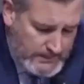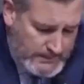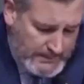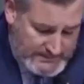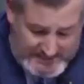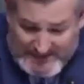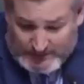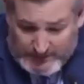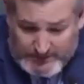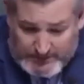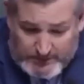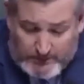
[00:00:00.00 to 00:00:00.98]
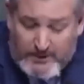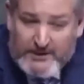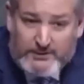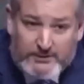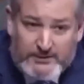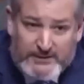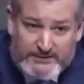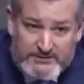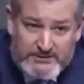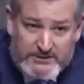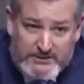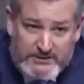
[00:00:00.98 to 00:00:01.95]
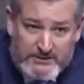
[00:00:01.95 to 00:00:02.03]
As I look at your record, I
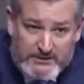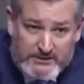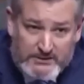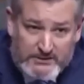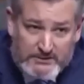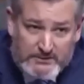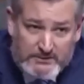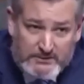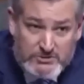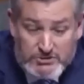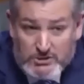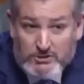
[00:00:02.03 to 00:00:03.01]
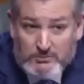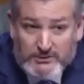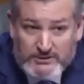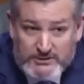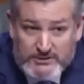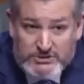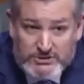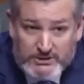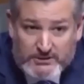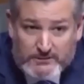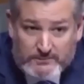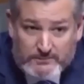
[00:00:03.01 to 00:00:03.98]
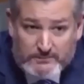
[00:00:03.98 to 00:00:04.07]
see considerable
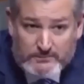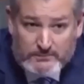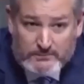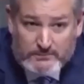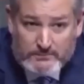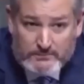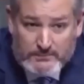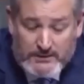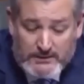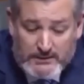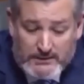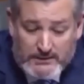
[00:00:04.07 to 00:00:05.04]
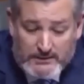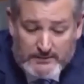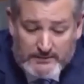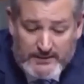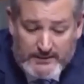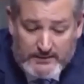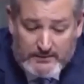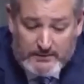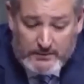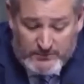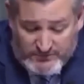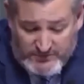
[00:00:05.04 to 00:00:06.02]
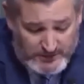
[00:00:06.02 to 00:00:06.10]
indicia that
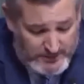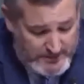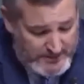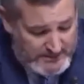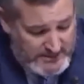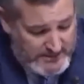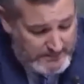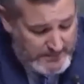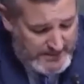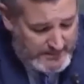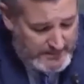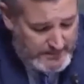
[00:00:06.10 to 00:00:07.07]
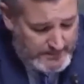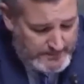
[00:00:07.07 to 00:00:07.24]
you follow that same pattern.